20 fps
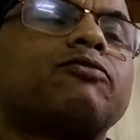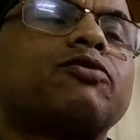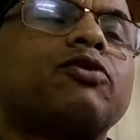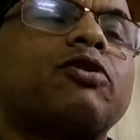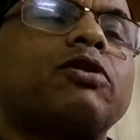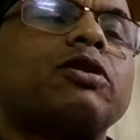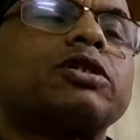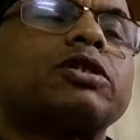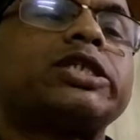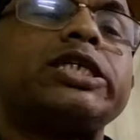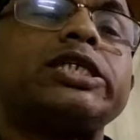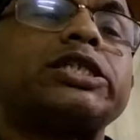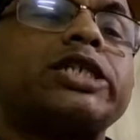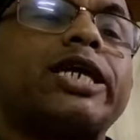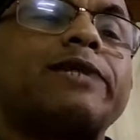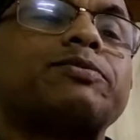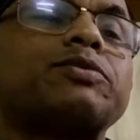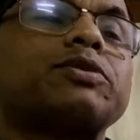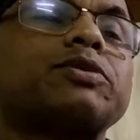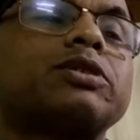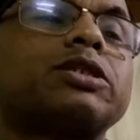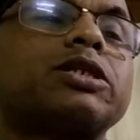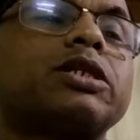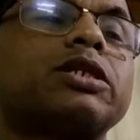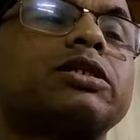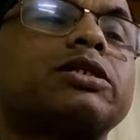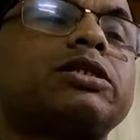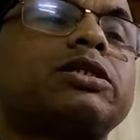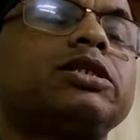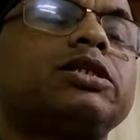three types.
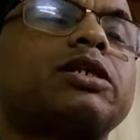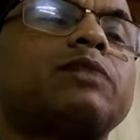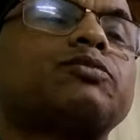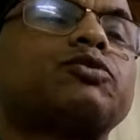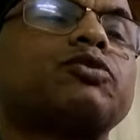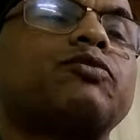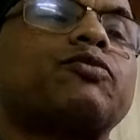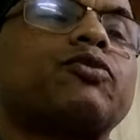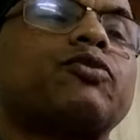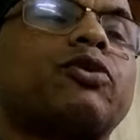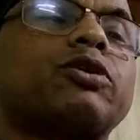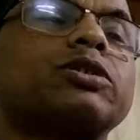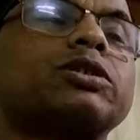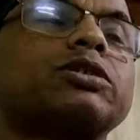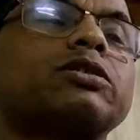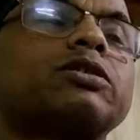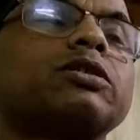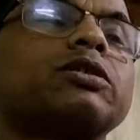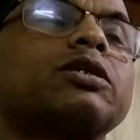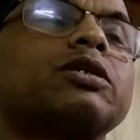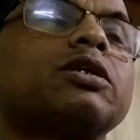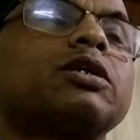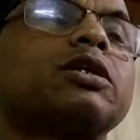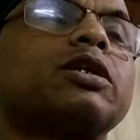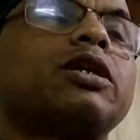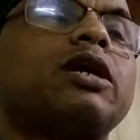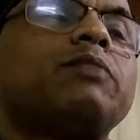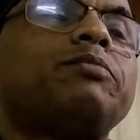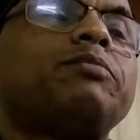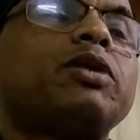There are three types of frauds.
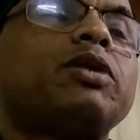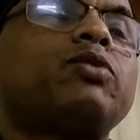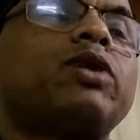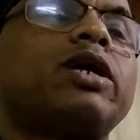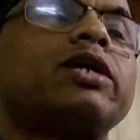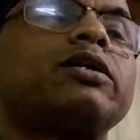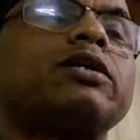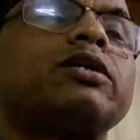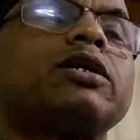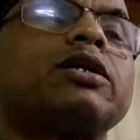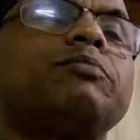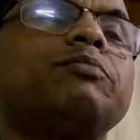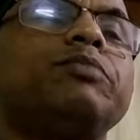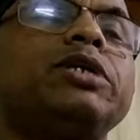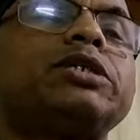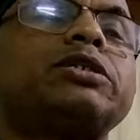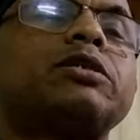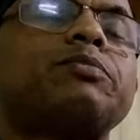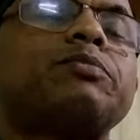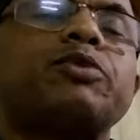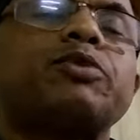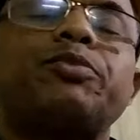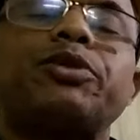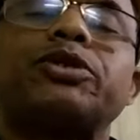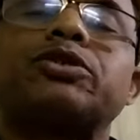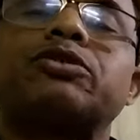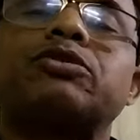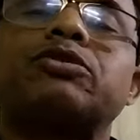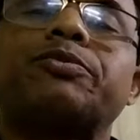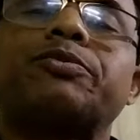Number one,
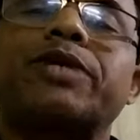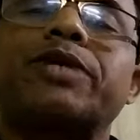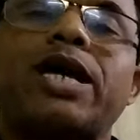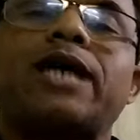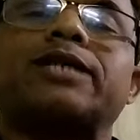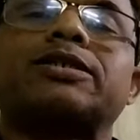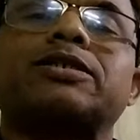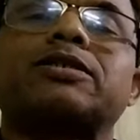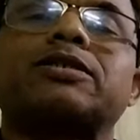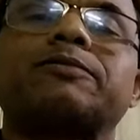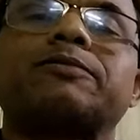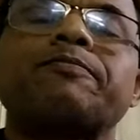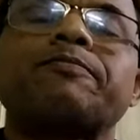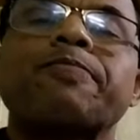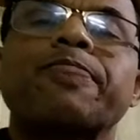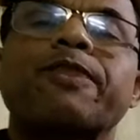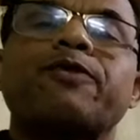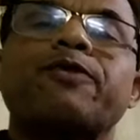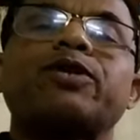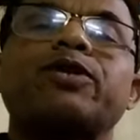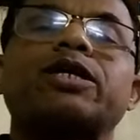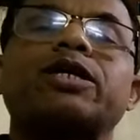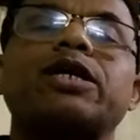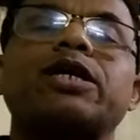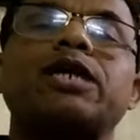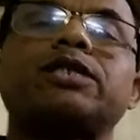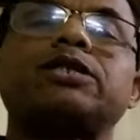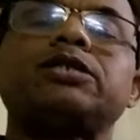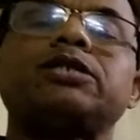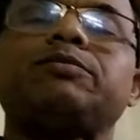misappropriation of cash. When
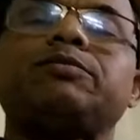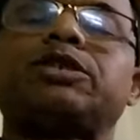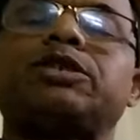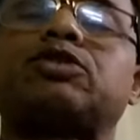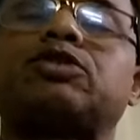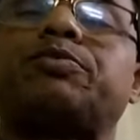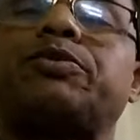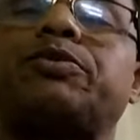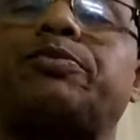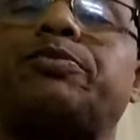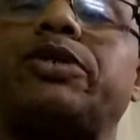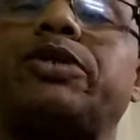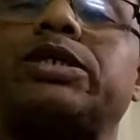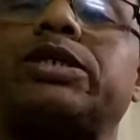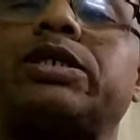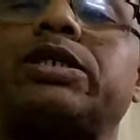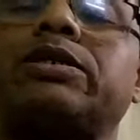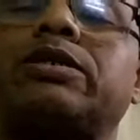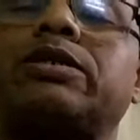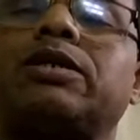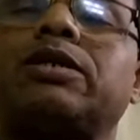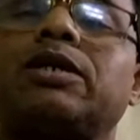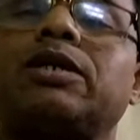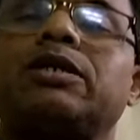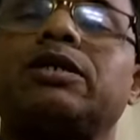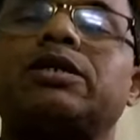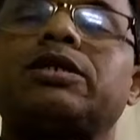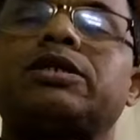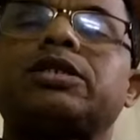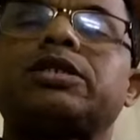cash is misappropriated,
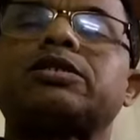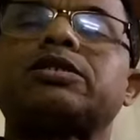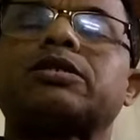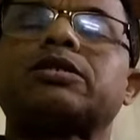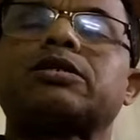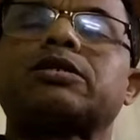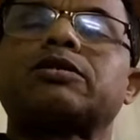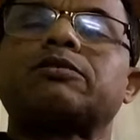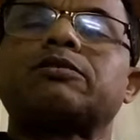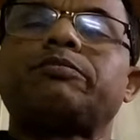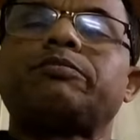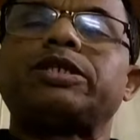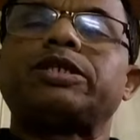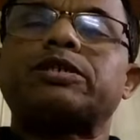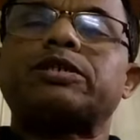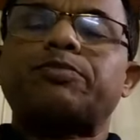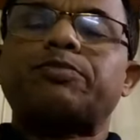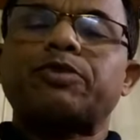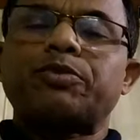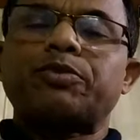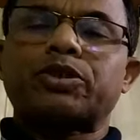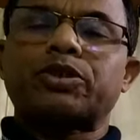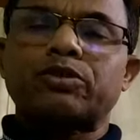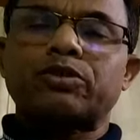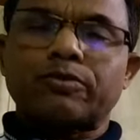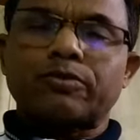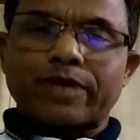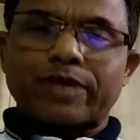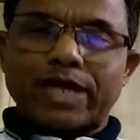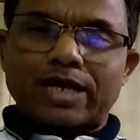this is
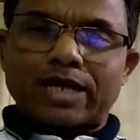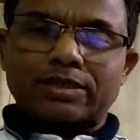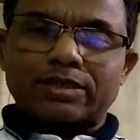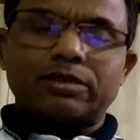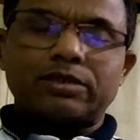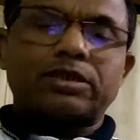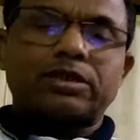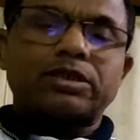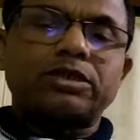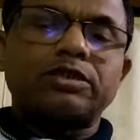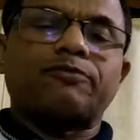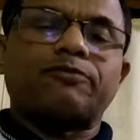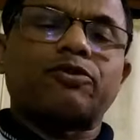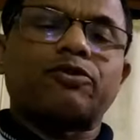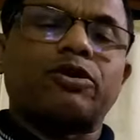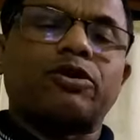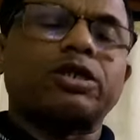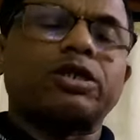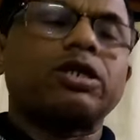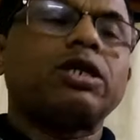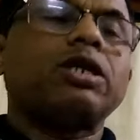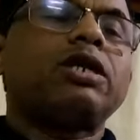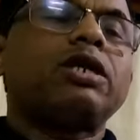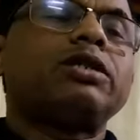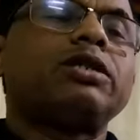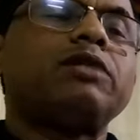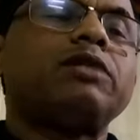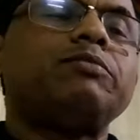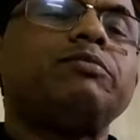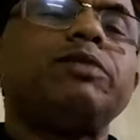misappropriation of cash. This is a fraud.
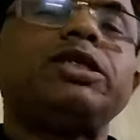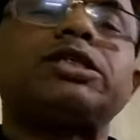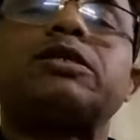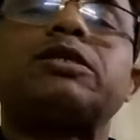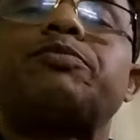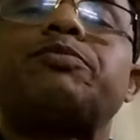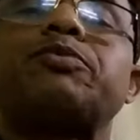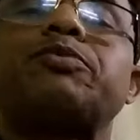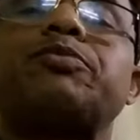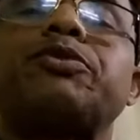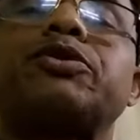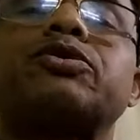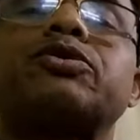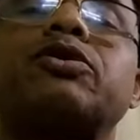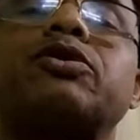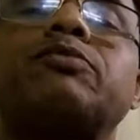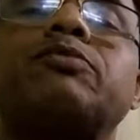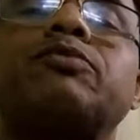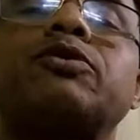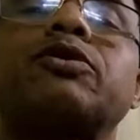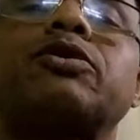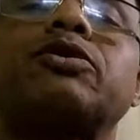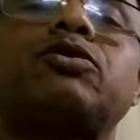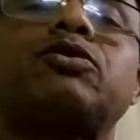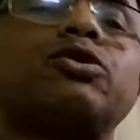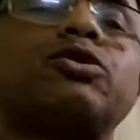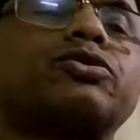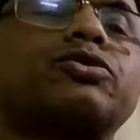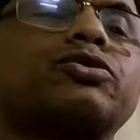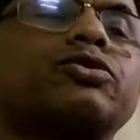Then misappropriation of
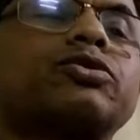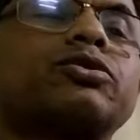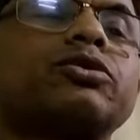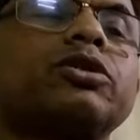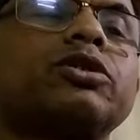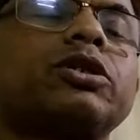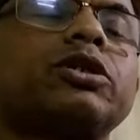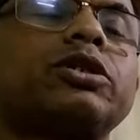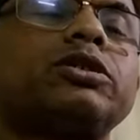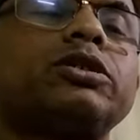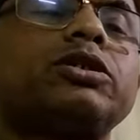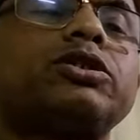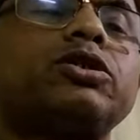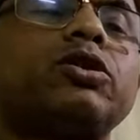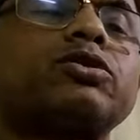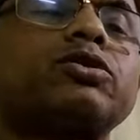goods. This